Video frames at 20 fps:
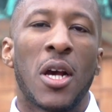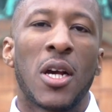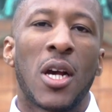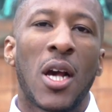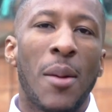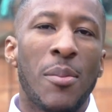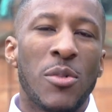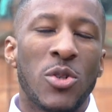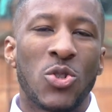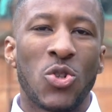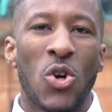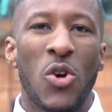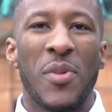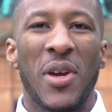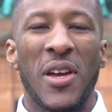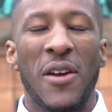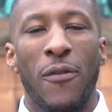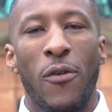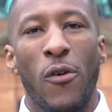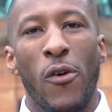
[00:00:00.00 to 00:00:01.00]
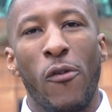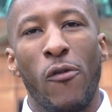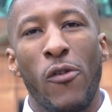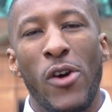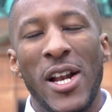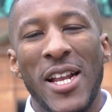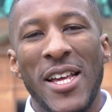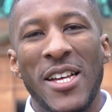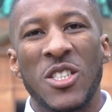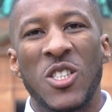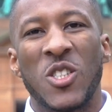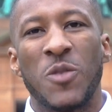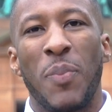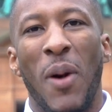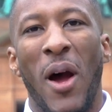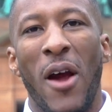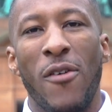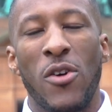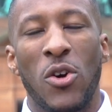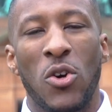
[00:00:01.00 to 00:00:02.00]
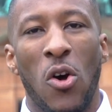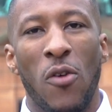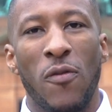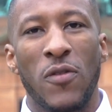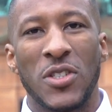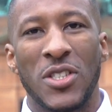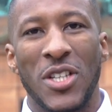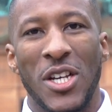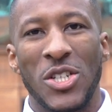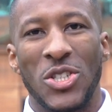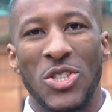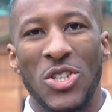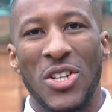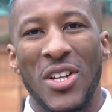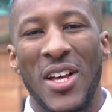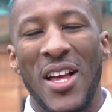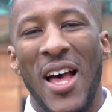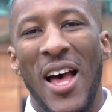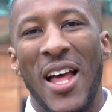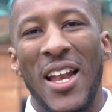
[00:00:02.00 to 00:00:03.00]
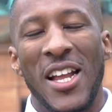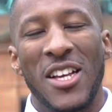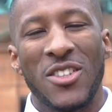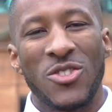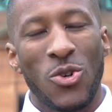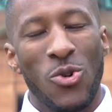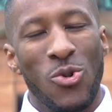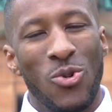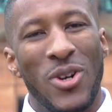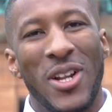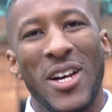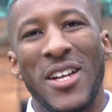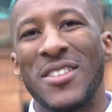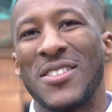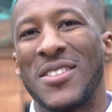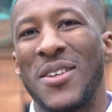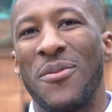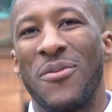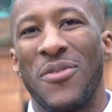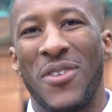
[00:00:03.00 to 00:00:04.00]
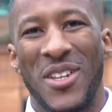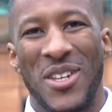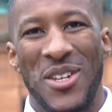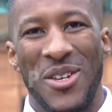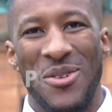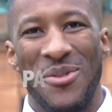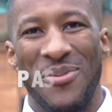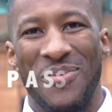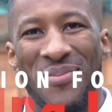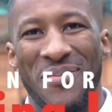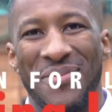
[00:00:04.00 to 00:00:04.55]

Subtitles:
Come and join me for a really inspiring conversation and let's all learn something new.